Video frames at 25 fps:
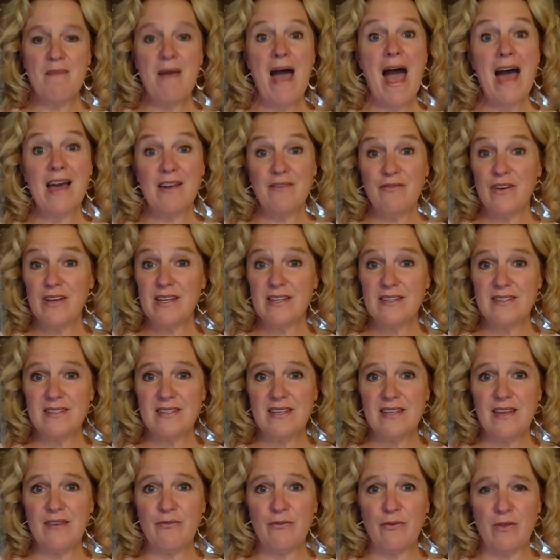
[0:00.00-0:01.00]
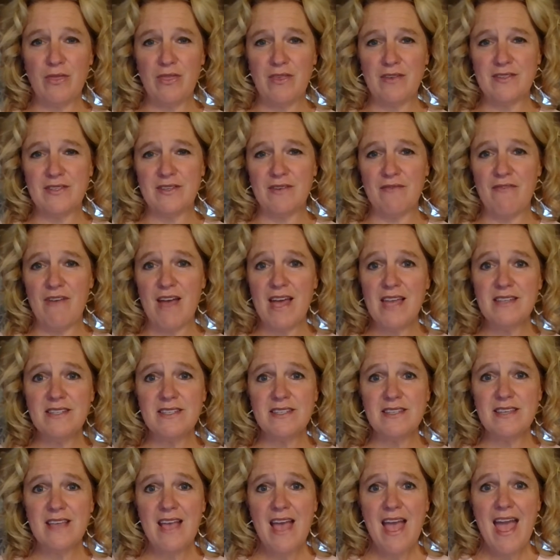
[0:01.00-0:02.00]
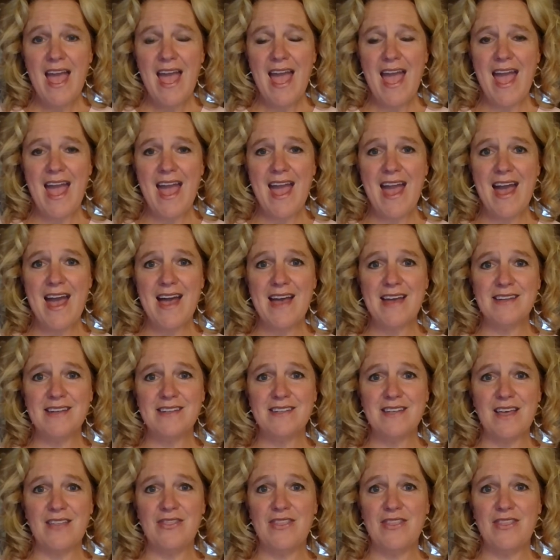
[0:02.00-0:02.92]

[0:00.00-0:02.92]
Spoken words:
advocacy for this event and